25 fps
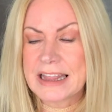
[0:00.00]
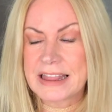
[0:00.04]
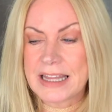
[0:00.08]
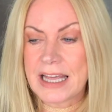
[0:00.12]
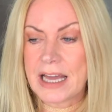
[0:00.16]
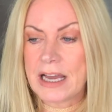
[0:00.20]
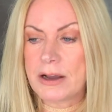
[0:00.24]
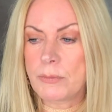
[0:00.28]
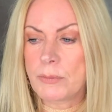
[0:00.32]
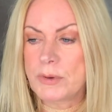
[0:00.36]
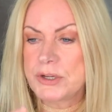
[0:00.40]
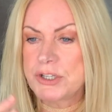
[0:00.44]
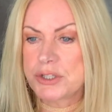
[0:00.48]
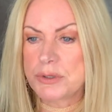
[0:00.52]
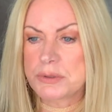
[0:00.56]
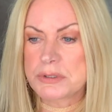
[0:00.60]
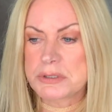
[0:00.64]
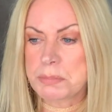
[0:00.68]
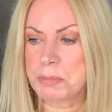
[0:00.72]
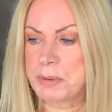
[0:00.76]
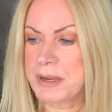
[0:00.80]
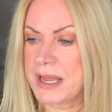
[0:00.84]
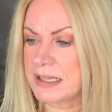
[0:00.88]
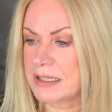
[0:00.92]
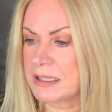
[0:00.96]
that when she was
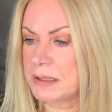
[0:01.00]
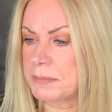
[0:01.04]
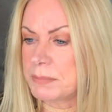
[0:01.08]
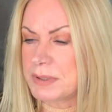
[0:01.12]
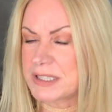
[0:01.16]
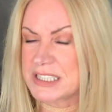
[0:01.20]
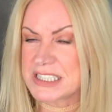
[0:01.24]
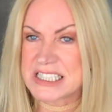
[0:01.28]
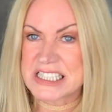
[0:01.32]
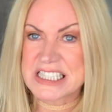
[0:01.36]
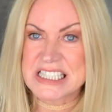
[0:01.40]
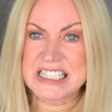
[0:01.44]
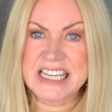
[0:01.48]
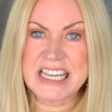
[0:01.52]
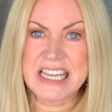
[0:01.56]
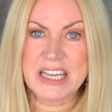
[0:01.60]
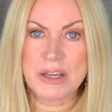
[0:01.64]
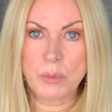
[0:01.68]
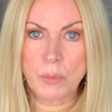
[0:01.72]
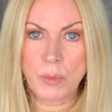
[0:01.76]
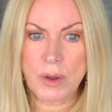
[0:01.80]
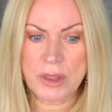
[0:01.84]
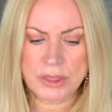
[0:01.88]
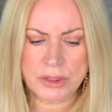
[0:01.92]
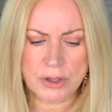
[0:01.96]
pregnant, but it's staying
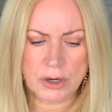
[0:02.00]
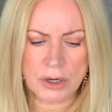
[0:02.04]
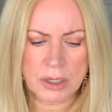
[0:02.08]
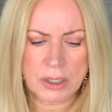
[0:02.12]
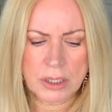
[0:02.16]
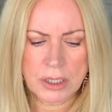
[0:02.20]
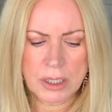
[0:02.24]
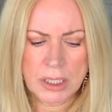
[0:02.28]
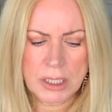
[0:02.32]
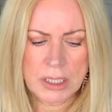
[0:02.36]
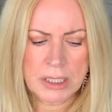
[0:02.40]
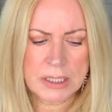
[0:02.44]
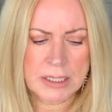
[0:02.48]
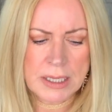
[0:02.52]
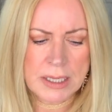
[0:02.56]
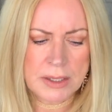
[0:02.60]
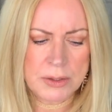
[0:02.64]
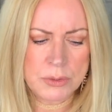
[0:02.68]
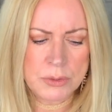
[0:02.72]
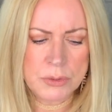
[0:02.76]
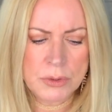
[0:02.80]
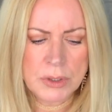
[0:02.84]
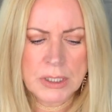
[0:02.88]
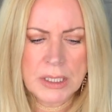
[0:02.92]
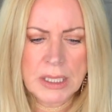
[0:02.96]
with her
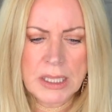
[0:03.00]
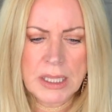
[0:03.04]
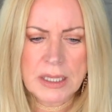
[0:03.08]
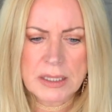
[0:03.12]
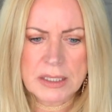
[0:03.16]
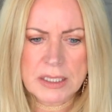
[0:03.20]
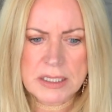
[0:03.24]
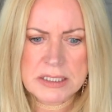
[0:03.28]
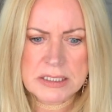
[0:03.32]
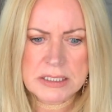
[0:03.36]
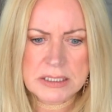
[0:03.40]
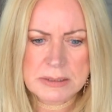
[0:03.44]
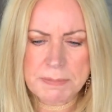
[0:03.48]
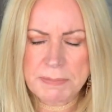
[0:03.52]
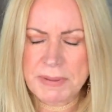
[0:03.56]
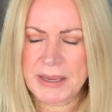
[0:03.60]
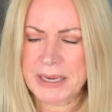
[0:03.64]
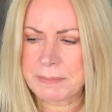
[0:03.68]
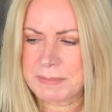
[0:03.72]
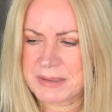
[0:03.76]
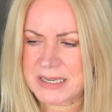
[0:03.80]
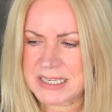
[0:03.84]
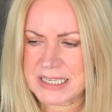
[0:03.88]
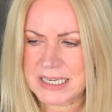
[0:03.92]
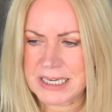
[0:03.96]
now, this
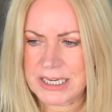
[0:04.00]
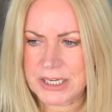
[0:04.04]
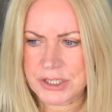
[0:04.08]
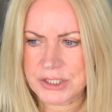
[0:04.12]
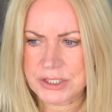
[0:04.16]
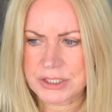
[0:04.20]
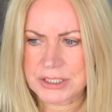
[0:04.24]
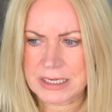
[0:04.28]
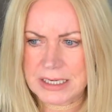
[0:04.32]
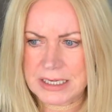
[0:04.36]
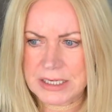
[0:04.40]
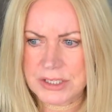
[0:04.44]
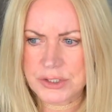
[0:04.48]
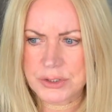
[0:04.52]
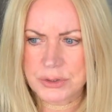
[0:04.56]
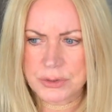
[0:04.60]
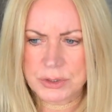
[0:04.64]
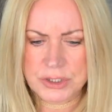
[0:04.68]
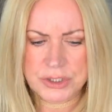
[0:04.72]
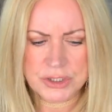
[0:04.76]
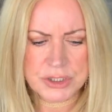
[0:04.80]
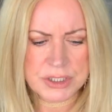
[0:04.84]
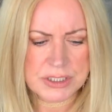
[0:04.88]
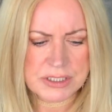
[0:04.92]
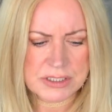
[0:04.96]
pigmentation issue that
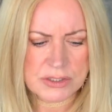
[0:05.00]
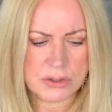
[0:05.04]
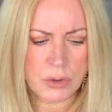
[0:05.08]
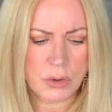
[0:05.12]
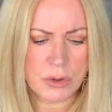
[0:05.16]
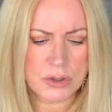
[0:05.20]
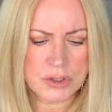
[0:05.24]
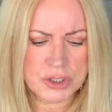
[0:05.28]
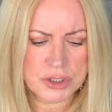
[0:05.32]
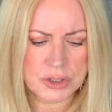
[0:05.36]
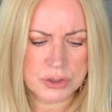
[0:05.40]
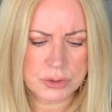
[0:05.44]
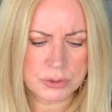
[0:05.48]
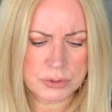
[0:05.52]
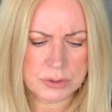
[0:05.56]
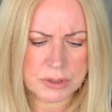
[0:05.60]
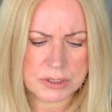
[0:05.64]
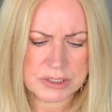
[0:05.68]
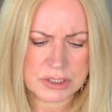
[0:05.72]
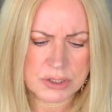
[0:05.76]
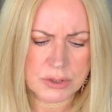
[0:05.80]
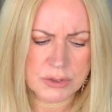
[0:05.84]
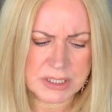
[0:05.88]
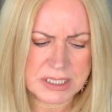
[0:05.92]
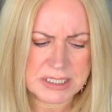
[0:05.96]
she's got. So
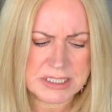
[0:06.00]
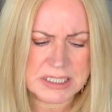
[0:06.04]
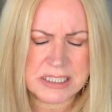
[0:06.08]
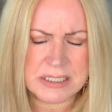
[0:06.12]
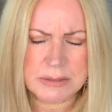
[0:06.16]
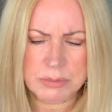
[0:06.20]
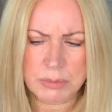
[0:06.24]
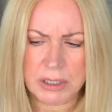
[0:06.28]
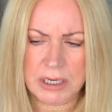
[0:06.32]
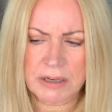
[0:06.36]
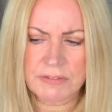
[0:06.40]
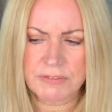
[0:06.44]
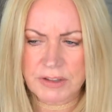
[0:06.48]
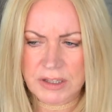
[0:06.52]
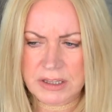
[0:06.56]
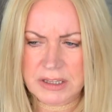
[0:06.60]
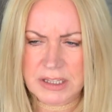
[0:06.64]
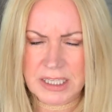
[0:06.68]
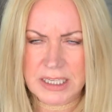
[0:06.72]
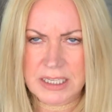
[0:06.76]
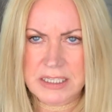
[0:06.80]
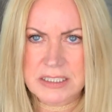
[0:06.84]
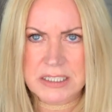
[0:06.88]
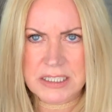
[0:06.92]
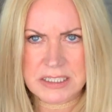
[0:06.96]
this is one of the
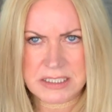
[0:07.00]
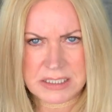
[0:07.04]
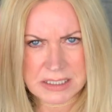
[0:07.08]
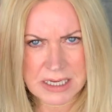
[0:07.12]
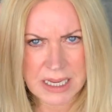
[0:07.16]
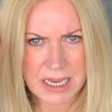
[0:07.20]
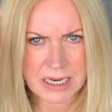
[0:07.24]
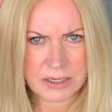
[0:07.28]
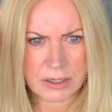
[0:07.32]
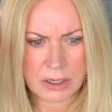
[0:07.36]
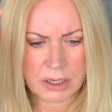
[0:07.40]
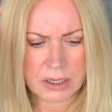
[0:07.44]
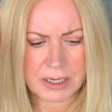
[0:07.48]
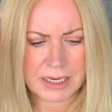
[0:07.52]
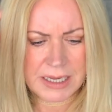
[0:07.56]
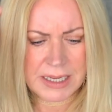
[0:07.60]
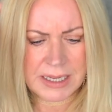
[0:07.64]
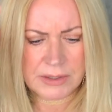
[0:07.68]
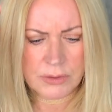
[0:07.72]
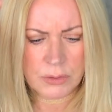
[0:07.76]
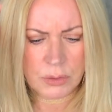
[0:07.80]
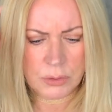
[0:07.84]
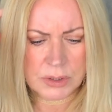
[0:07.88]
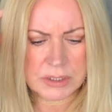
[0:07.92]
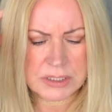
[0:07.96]
things that's in her head
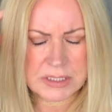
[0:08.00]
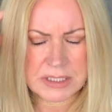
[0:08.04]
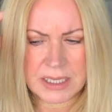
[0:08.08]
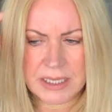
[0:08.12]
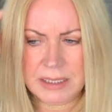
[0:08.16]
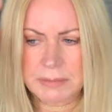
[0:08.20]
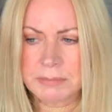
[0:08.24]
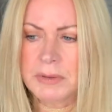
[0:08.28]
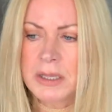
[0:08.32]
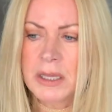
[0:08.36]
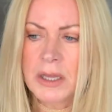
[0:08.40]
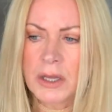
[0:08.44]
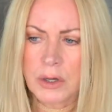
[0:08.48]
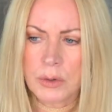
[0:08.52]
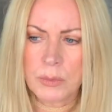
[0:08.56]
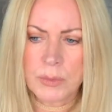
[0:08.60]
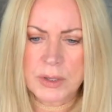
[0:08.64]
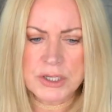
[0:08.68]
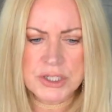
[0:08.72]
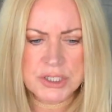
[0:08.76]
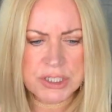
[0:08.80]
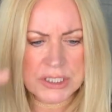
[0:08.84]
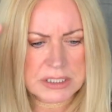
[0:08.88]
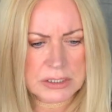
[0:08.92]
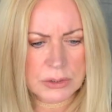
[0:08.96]
all the time when
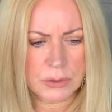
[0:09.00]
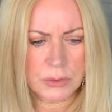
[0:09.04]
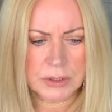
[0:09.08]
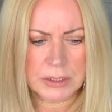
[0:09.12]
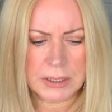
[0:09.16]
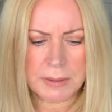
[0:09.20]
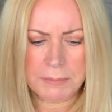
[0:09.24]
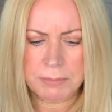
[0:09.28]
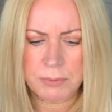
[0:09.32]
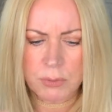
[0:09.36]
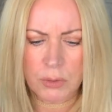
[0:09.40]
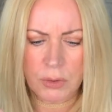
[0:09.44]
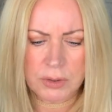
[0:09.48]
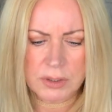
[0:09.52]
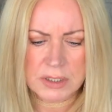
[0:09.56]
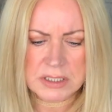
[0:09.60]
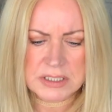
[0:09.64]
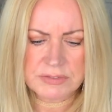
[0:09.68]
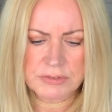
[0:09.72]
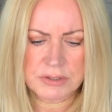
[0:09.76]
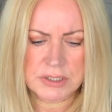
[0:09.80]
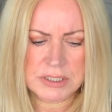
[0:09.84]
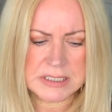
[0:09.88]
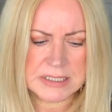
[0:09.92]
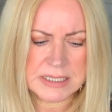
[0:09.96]
she's looking at products
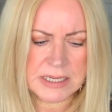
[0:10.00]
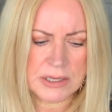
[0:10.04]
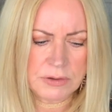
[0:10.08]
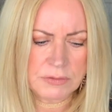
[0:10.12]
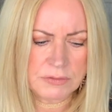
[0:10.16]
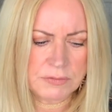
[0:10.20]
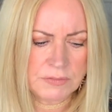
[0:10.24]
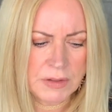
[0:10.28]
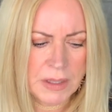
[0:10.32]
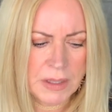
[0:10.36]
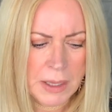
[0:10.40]
for herself.